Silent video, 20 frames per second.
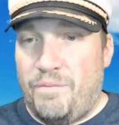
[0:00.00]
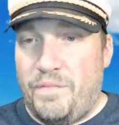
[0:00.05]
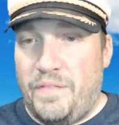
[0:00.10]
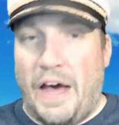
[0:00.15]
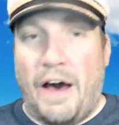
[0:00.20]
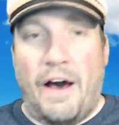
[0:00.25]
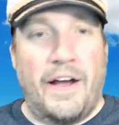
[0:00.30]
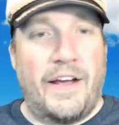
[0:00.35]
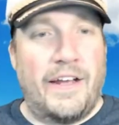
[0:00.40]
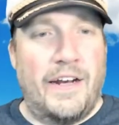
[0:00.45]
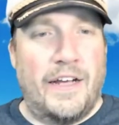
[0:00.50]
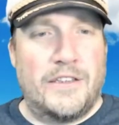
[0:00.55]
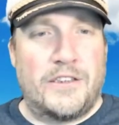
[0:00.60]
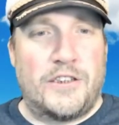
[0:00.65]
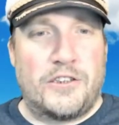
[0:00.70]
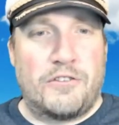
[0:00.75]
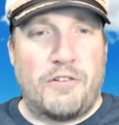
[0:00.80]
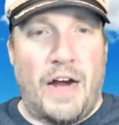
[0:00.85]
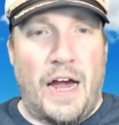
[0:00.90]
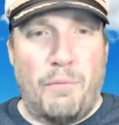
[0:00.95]
Now I can
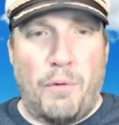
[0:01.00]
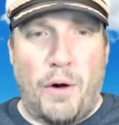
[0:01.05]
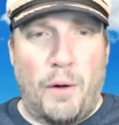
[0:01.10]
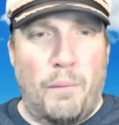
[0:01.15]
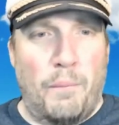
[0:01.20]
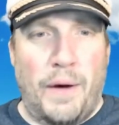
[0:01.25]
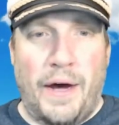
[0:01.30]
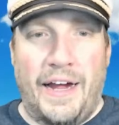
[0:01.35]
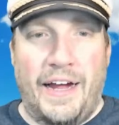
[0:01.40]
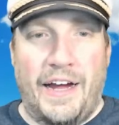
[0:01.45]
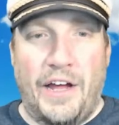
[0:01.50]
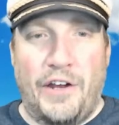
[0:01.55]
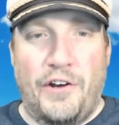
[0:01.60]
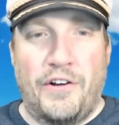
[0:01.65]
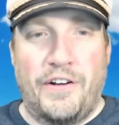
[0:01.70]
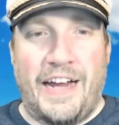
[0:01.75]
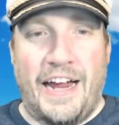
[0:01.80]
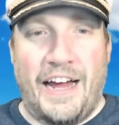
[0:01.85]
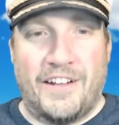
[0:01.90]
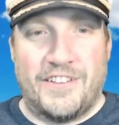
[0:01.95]
unsubscribe all my
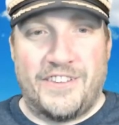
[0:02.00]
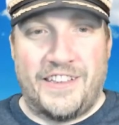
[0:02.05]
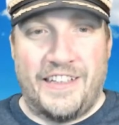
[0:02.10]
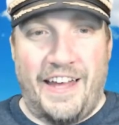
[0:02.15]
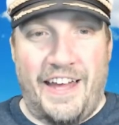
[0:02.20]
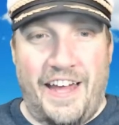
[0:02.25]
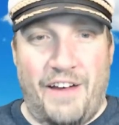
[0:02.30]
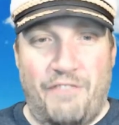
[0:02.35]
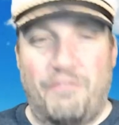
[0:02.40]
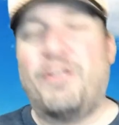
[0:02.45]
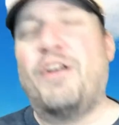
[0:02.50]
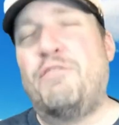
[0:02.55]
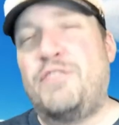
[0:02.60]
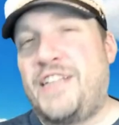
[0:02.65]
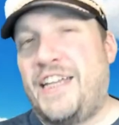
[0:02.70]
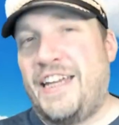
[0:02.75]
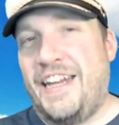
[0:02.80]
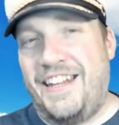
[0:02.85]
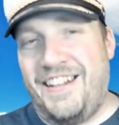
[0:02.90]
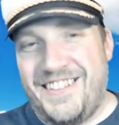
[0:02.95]
100 counts that I have. No, I'm
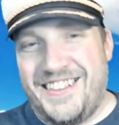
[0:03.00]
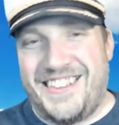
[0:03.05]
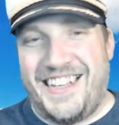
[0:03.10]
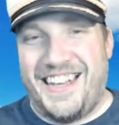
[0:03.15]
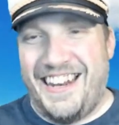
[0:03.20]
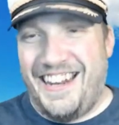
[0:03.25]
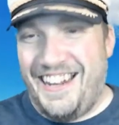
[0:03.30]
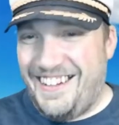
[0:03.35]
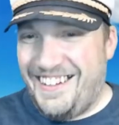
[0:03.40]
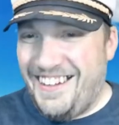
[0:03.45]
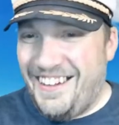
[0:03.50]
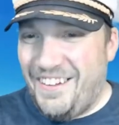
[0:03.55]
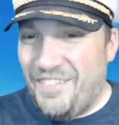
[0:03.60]
just kidding. Just kidding.